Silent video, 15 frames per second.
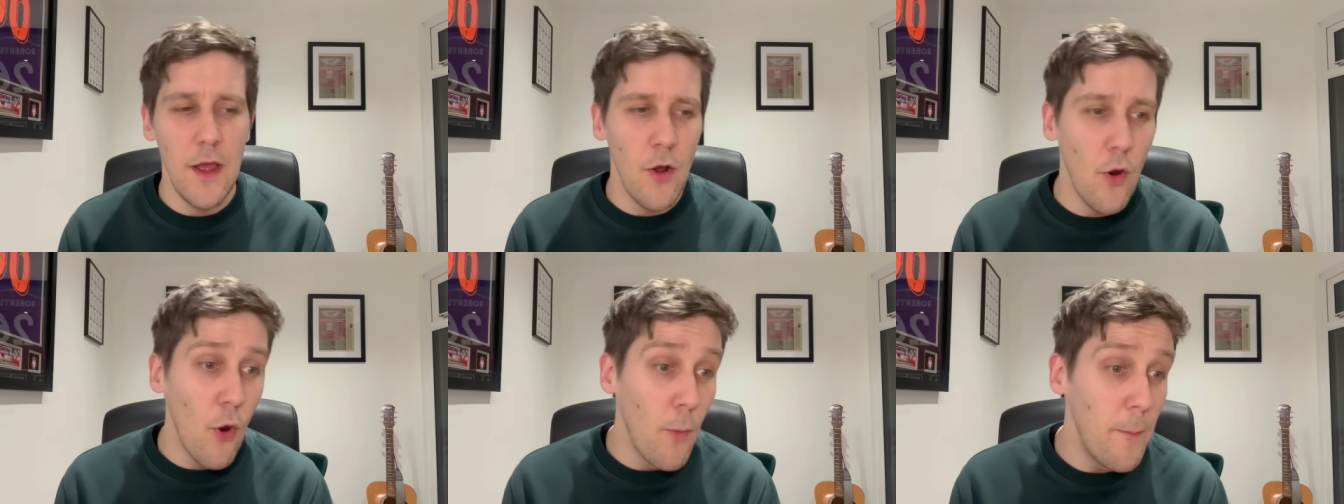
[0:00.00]

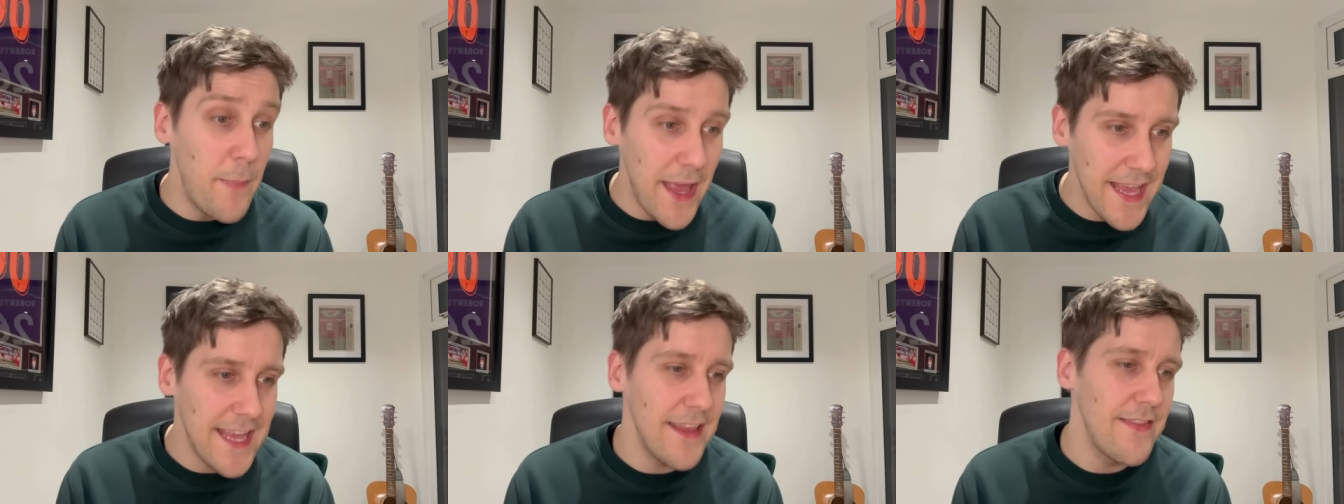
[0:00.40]

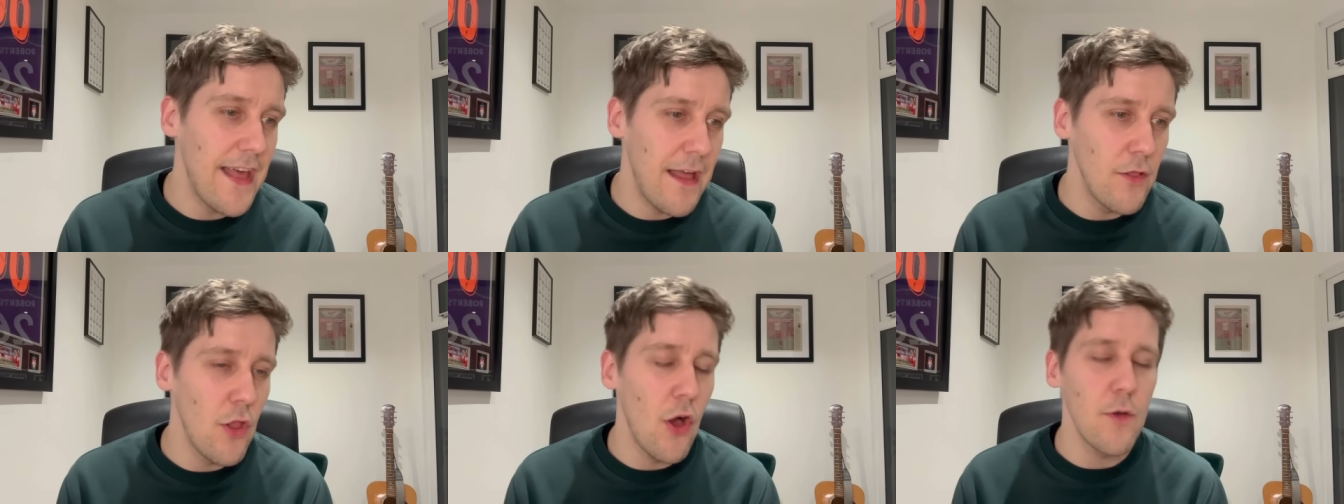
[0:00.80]
unpicking
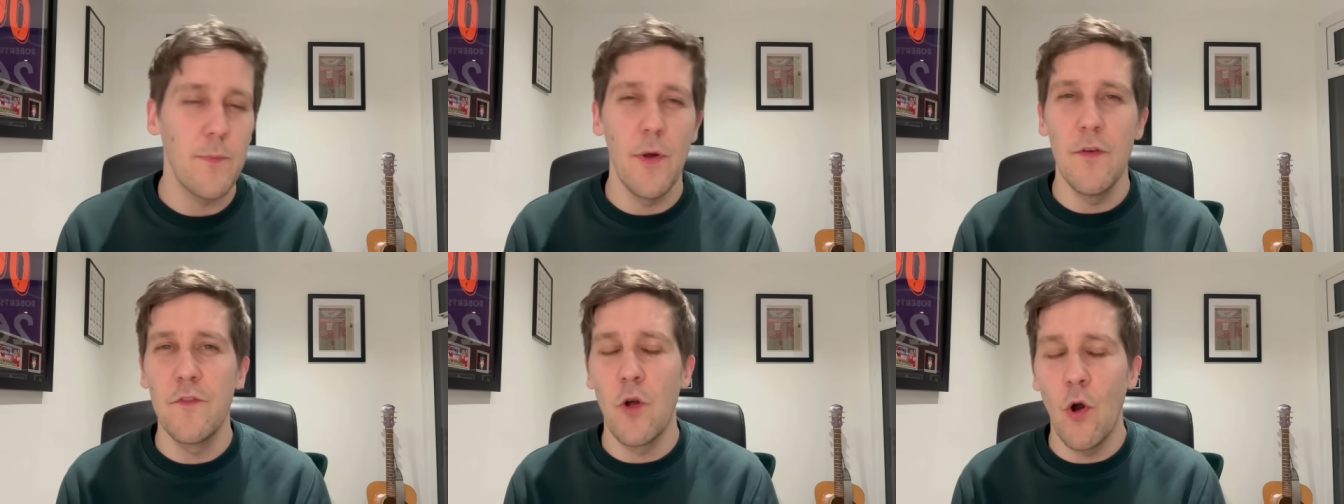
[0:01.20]
that lock.
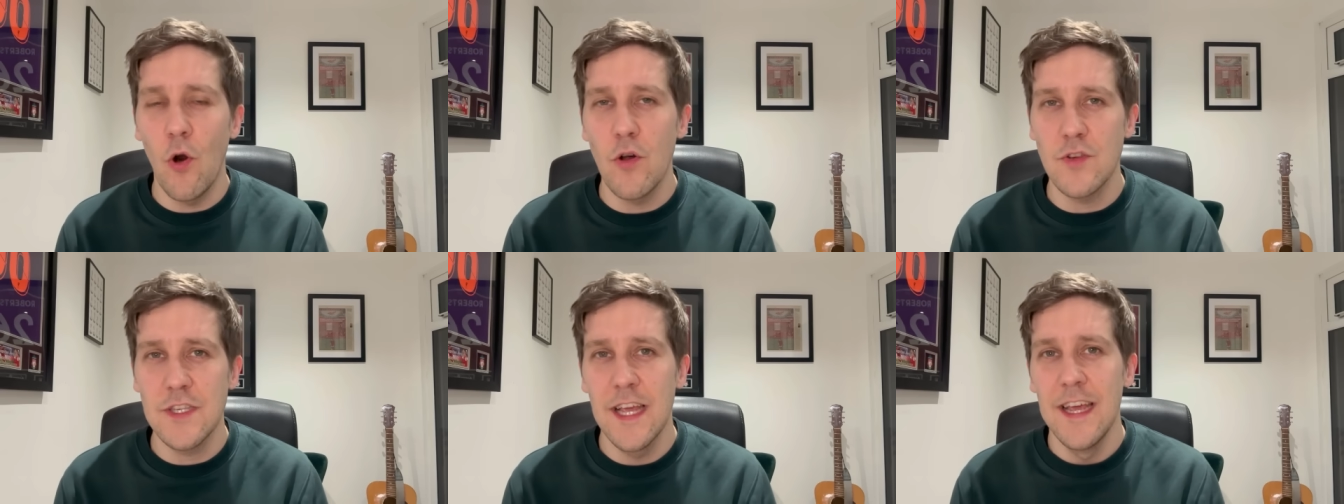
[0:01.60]
But of
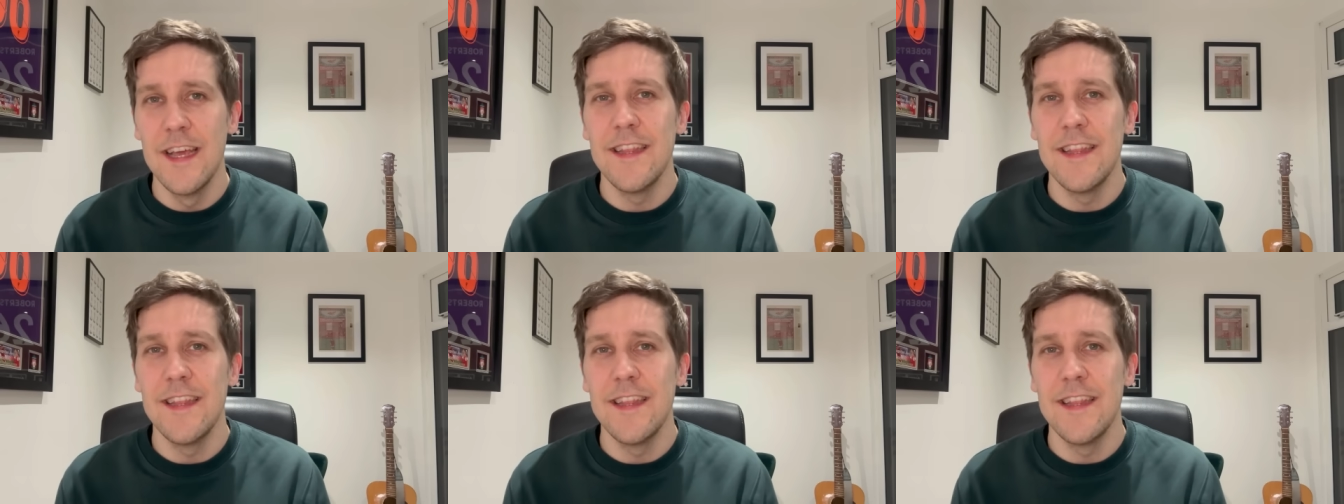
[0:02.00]
course,